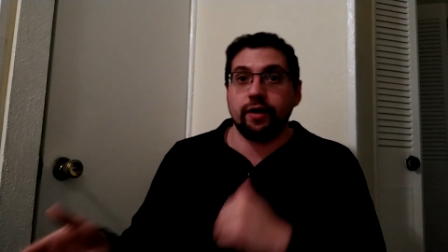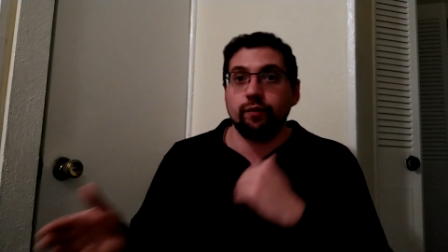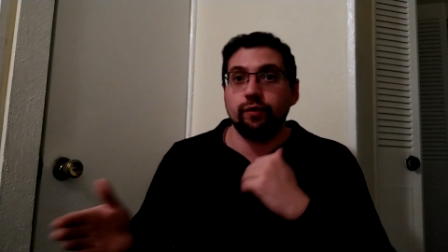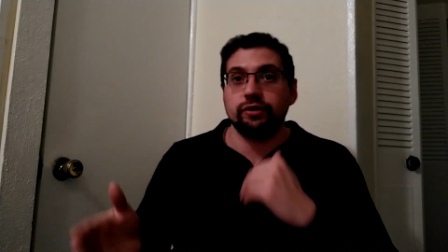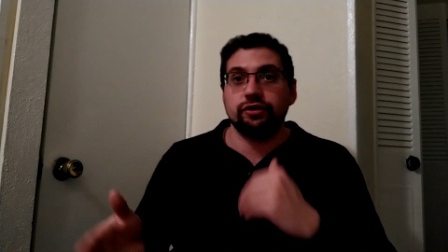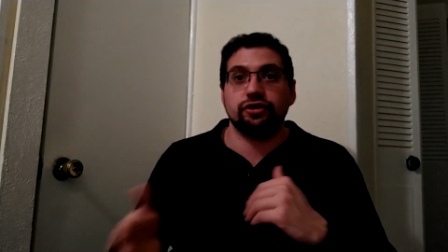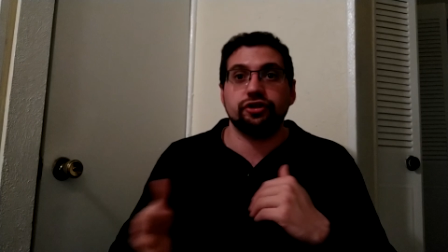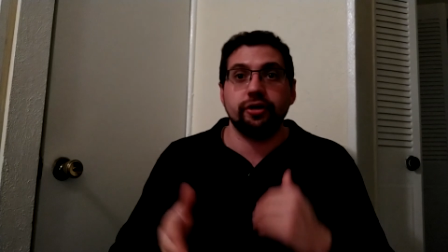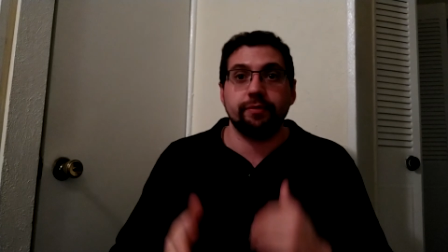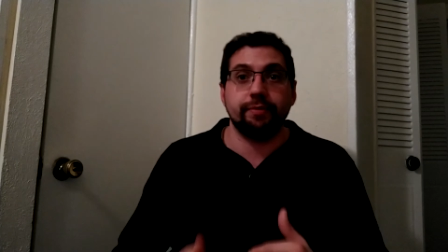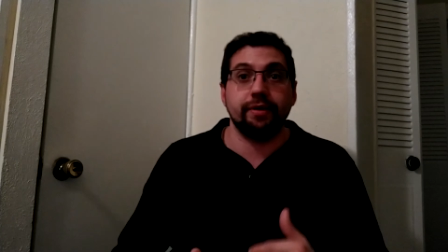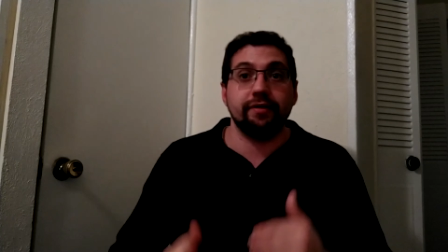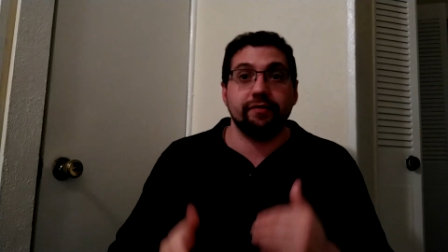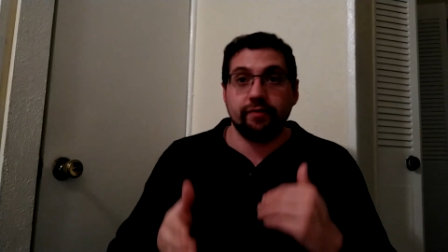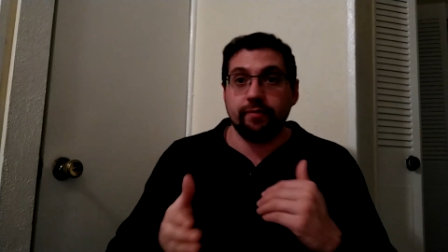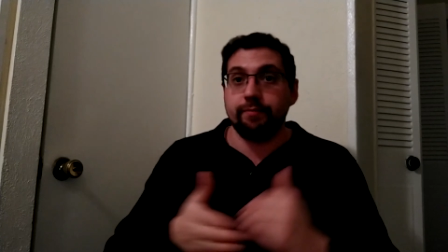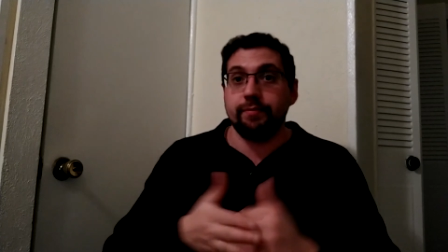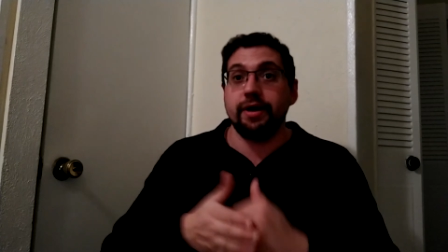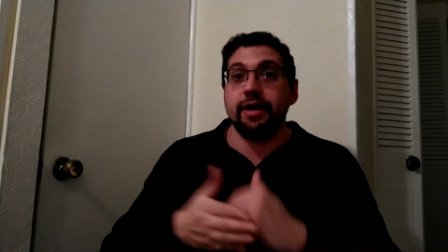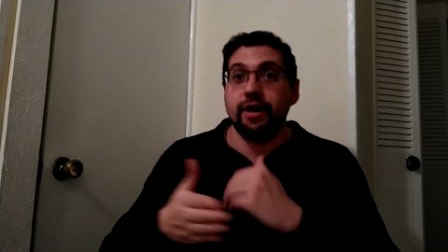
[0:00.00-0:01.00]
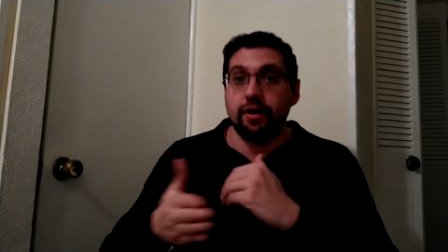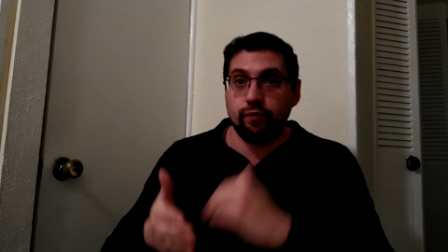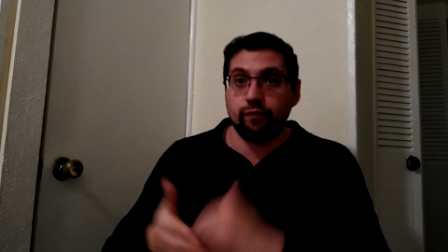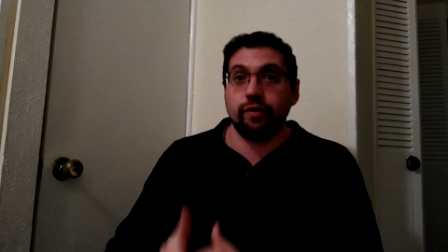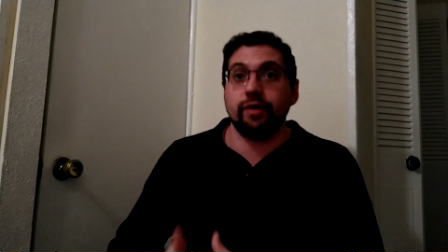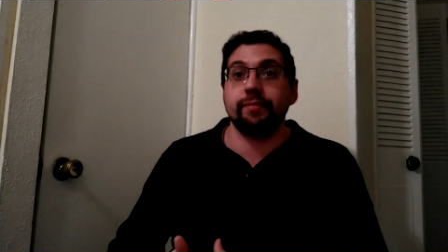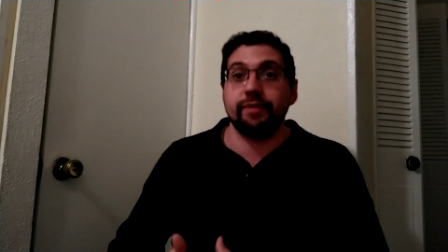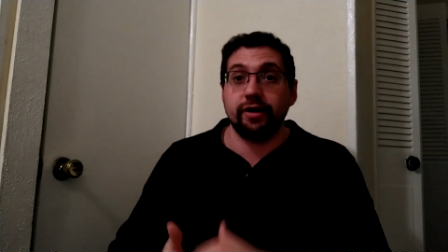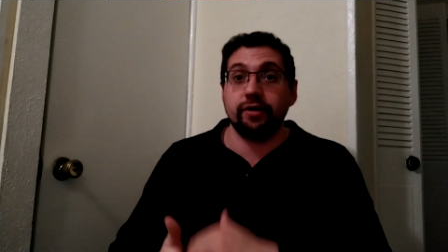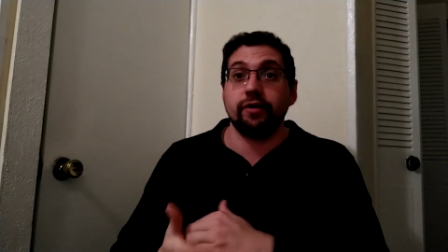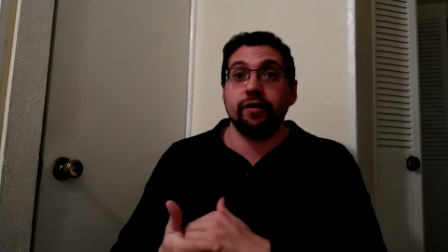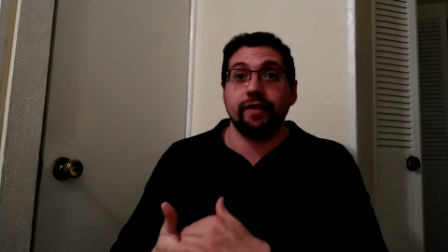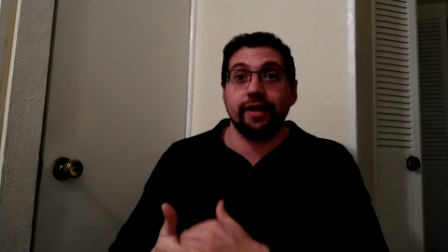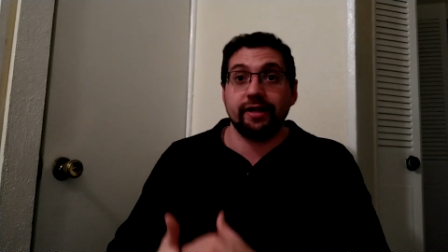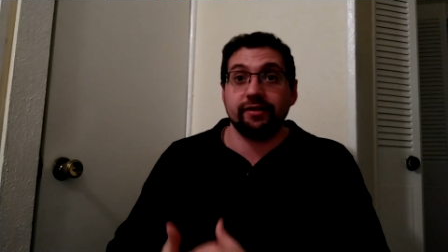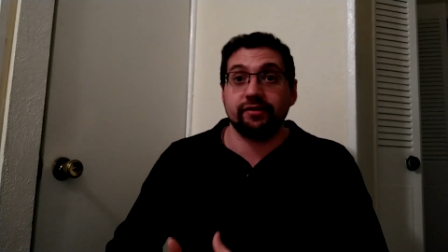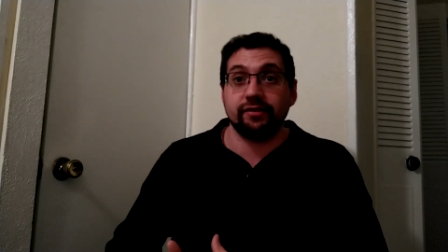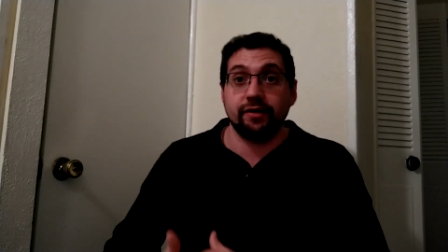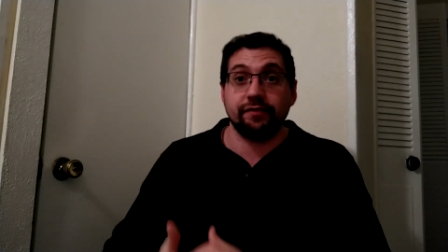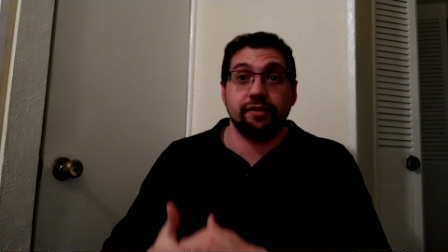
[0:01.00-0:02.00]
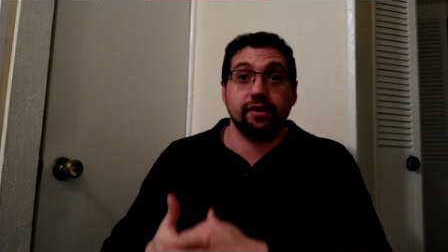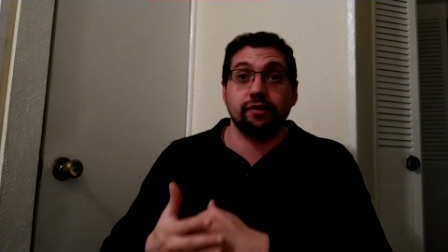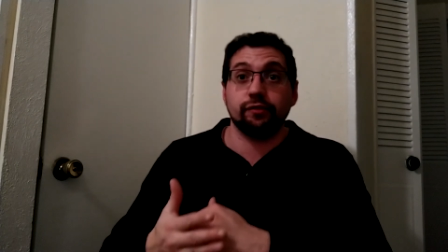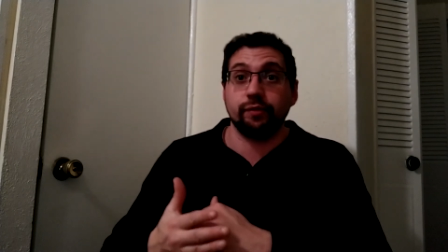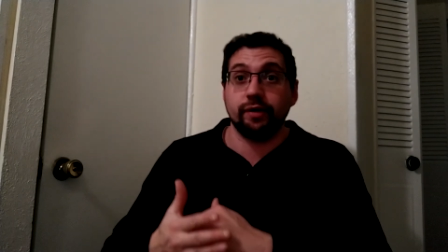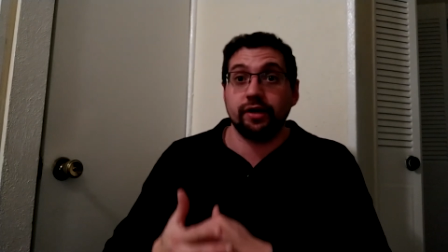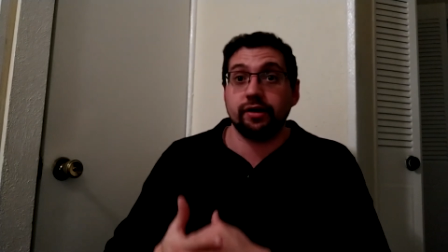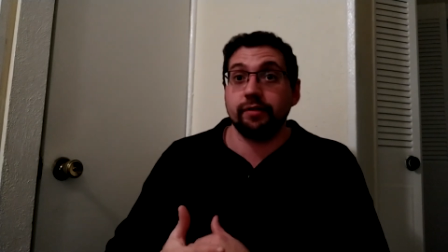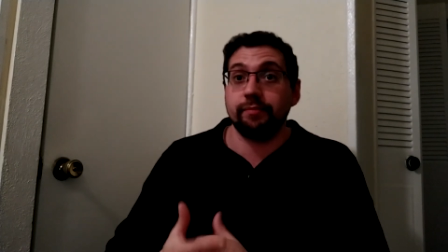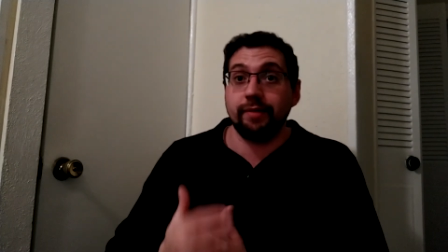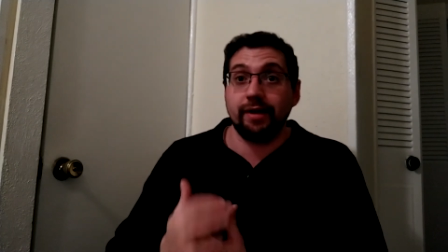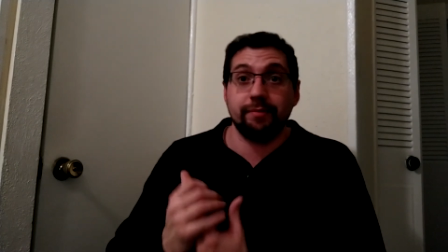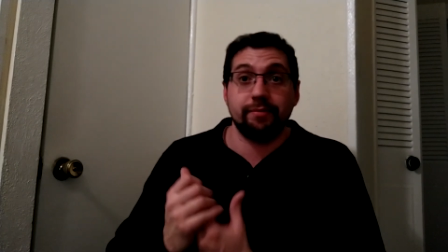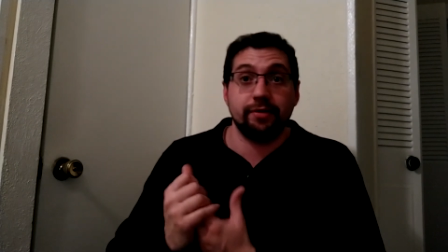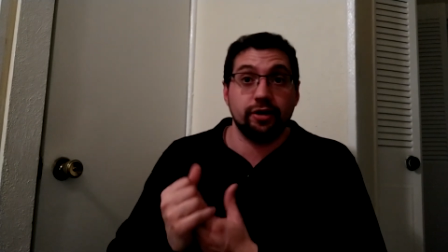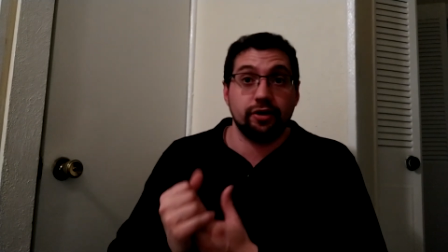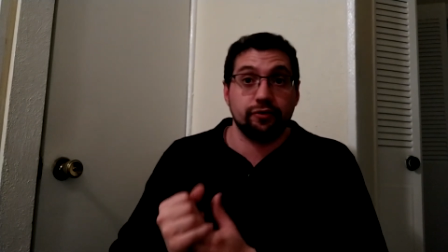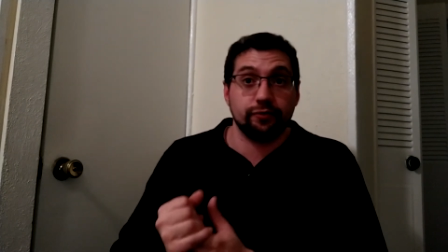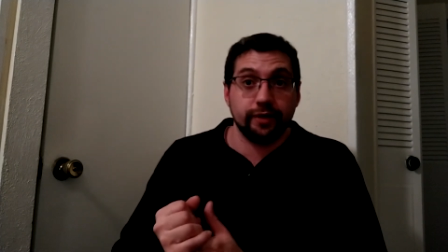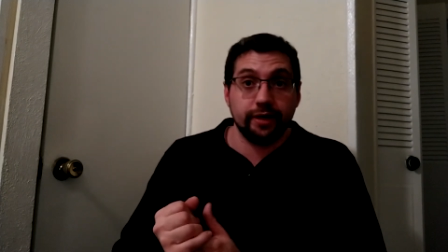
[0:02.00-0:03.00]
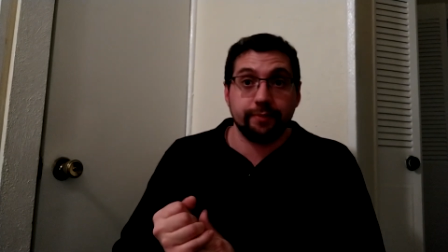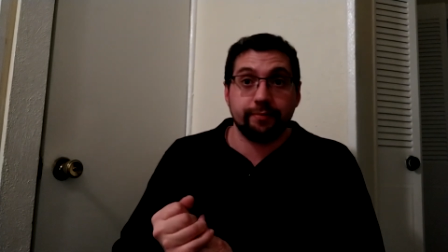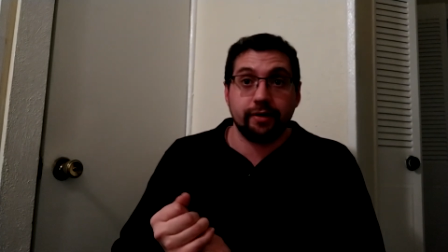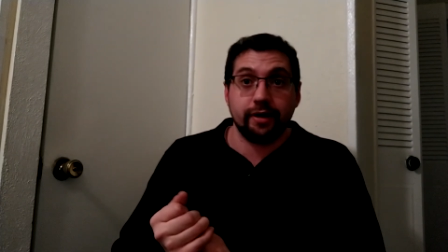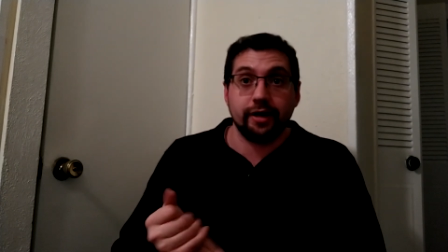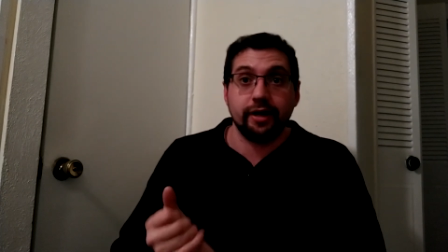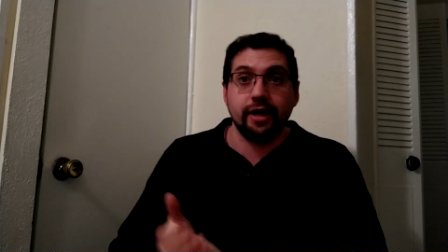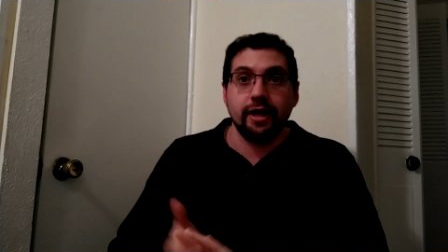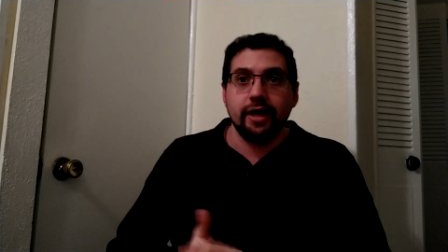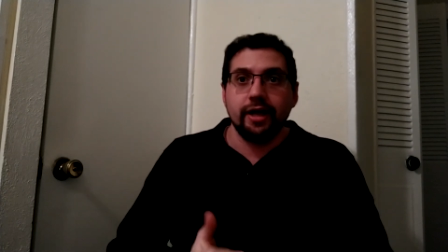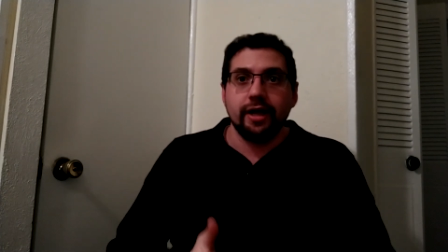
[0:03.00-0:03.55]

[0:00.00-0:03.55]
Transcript: what should be for men and women and all that stuff, things we could maybe agree upon,